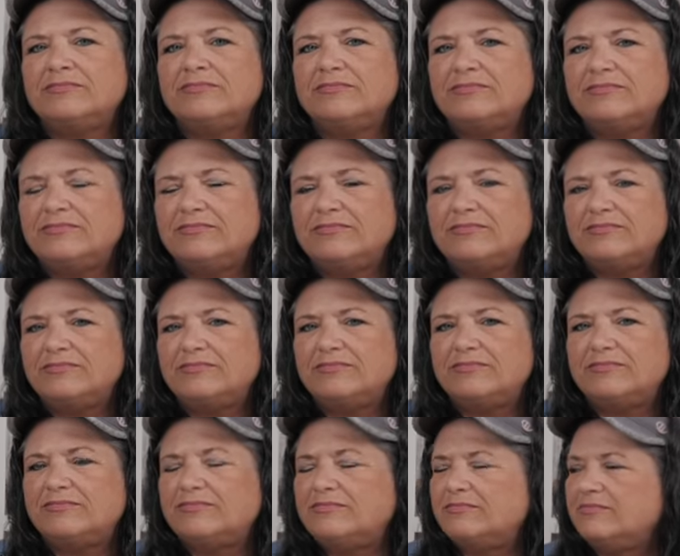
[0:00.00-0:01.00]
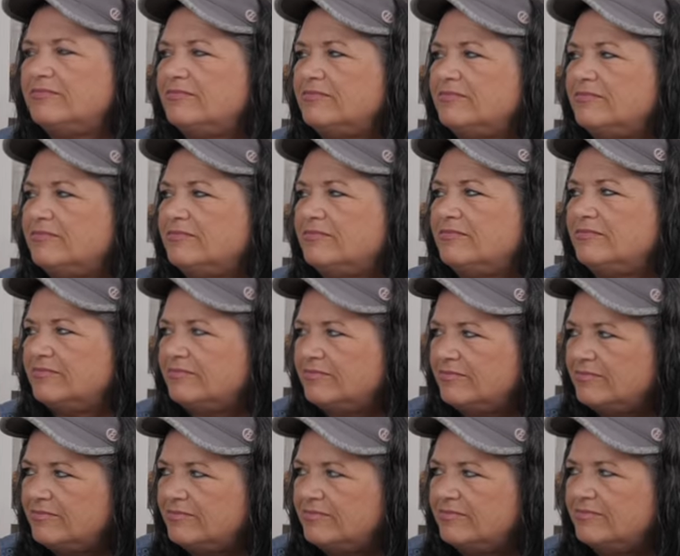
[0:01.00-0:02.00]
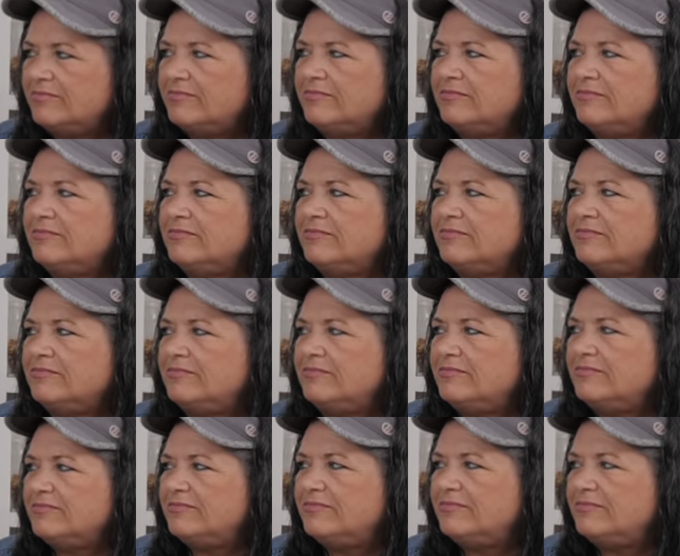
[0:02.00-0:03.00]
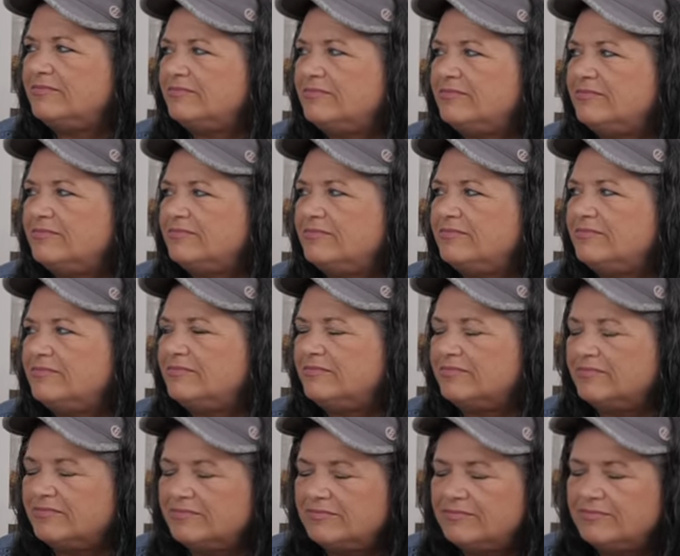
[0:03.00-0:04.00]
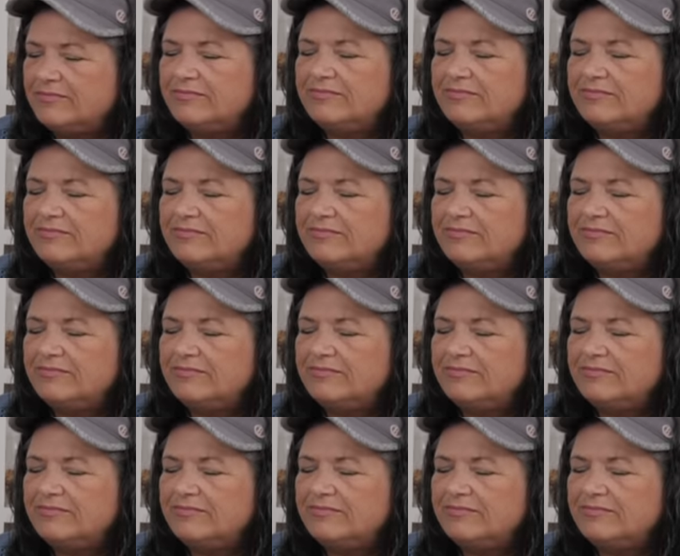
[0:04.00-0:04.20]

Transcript: The person shown says nothing.